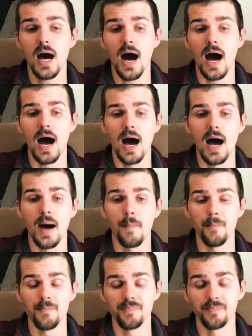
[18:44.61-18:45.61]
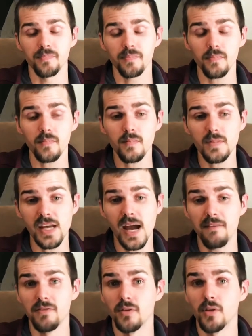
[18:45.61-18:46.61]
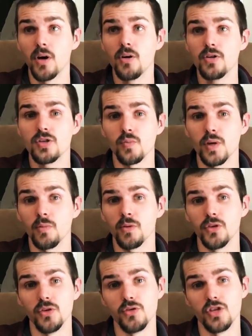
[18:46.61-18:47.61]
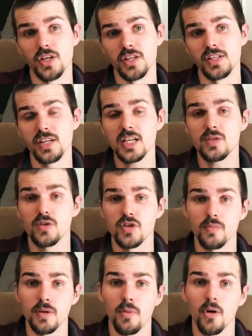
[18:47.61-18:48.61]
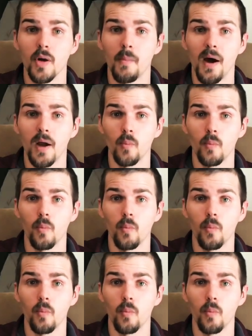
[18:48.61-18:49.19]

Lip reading: After those, we will do Gen 6, which will be Pokemon